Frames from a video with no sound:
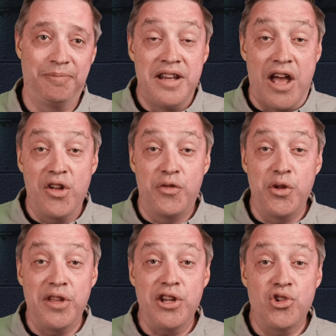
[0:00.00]
Now, if
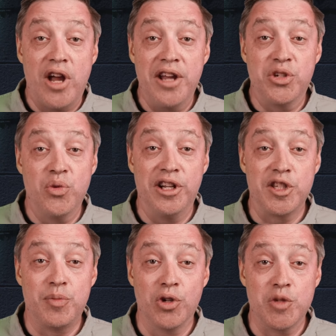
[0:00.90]
you think trying to win
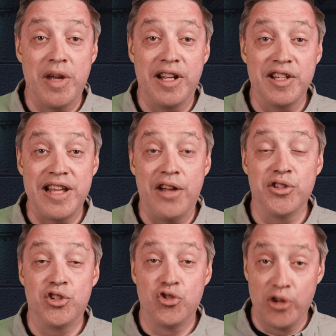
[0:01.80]
at sports betting
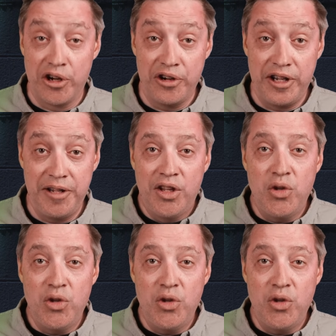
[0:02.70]
sounds dreary,